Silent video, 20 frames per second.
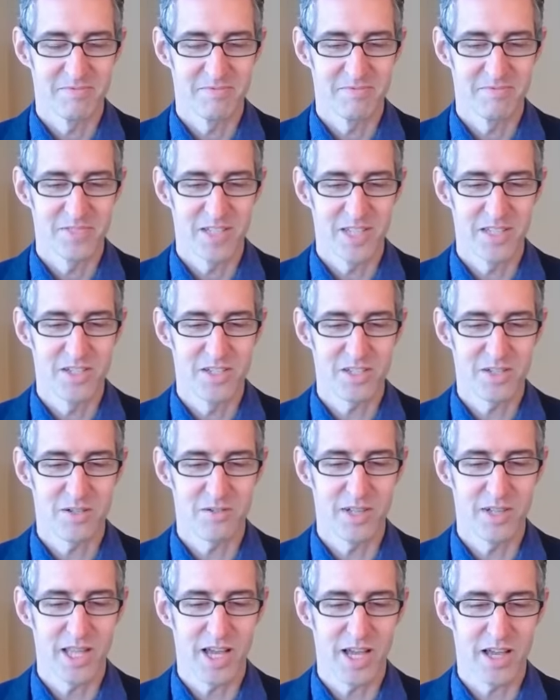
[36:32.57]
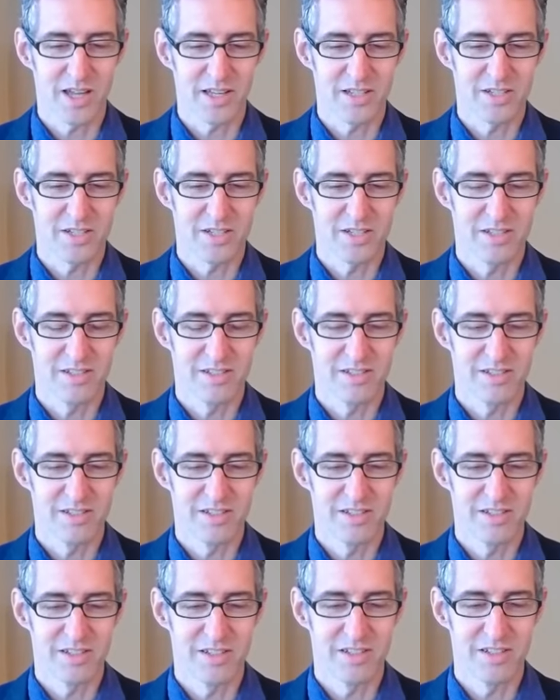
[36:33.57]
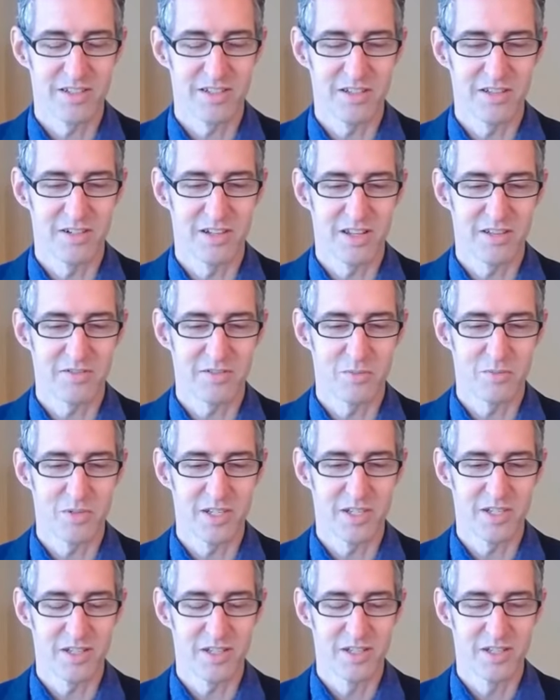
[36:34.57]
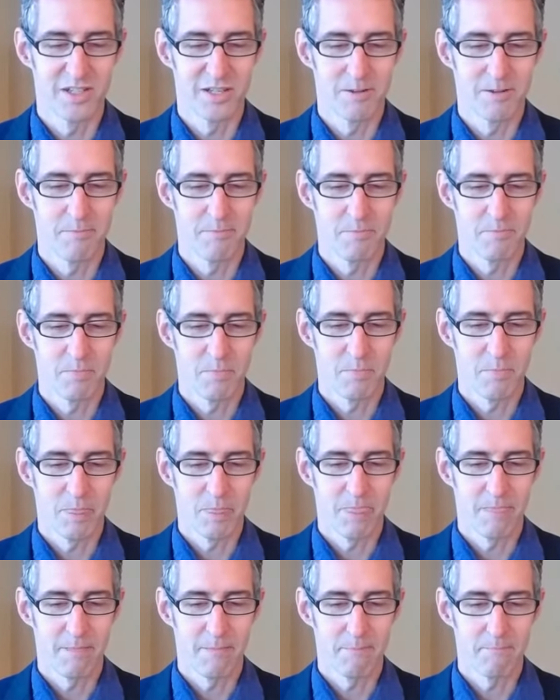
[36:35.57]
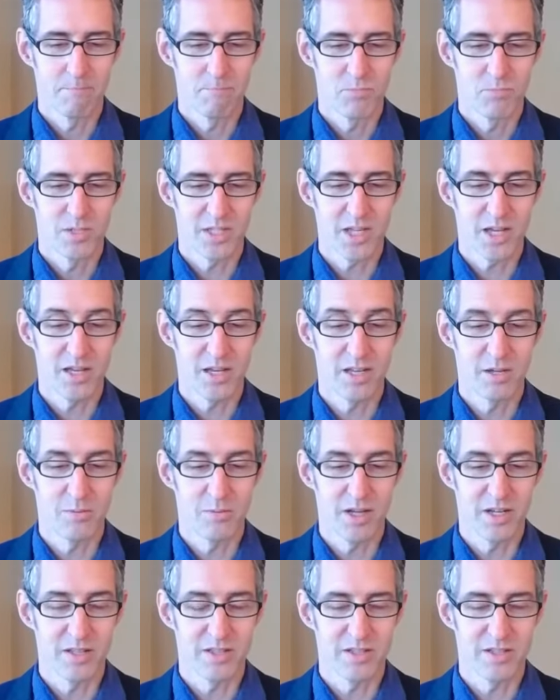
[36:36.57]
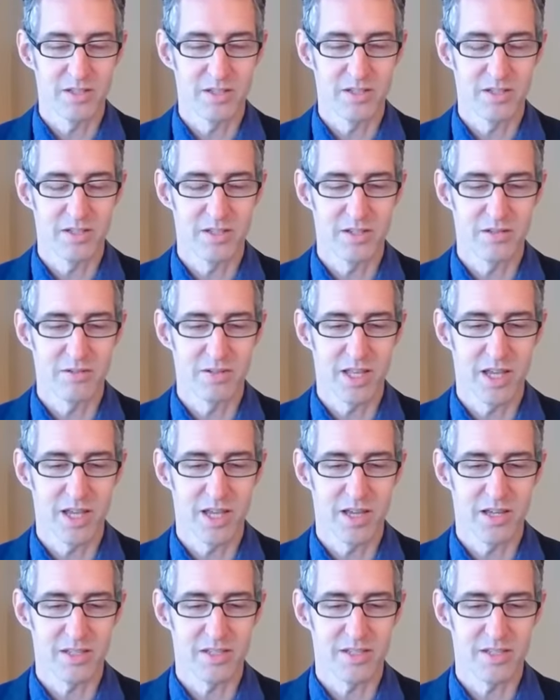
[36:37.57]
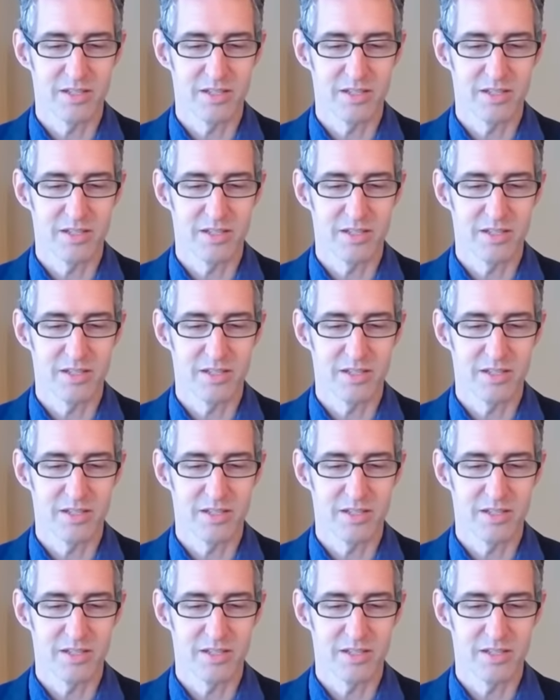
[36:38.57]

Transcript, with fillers: And just relax. You don't have to be tight about this. Just relax.